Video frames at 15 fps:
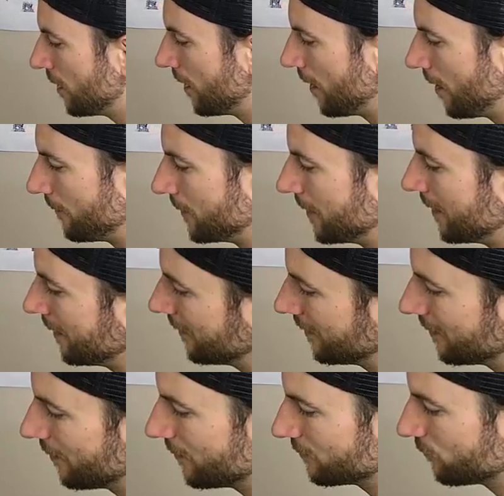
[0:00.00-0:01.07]
You
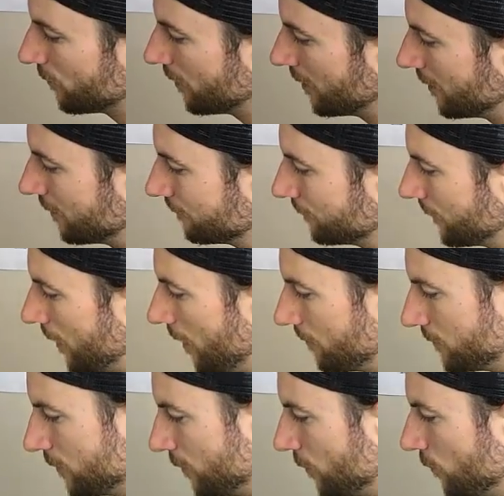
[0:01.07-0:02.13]
know, it's really up
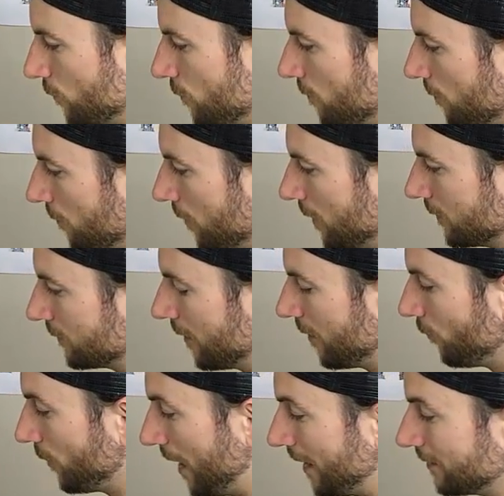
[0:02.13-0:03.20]
to you, but
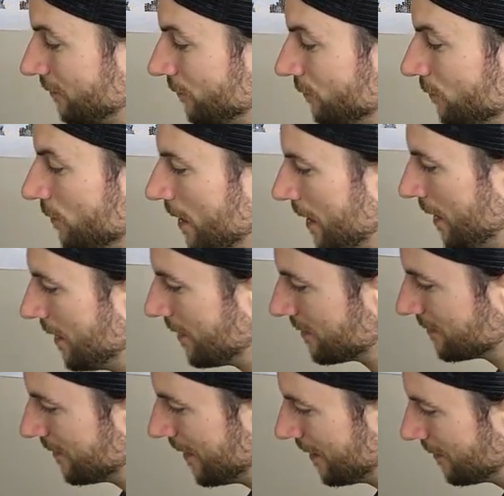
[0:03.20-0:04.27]
what I do is
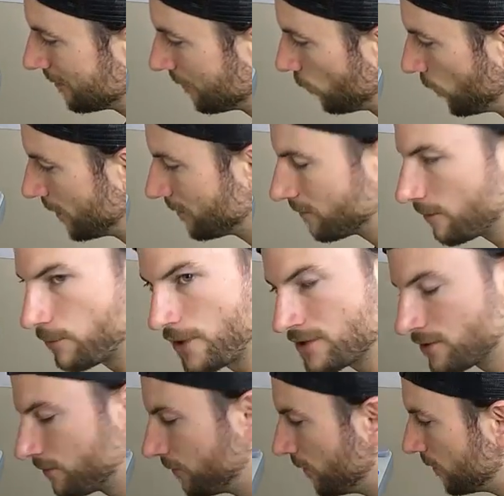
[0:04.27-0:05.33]
take the width of the
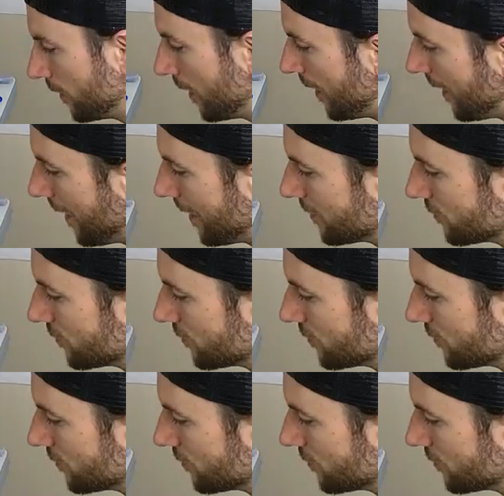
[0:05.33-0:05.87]
presser foot and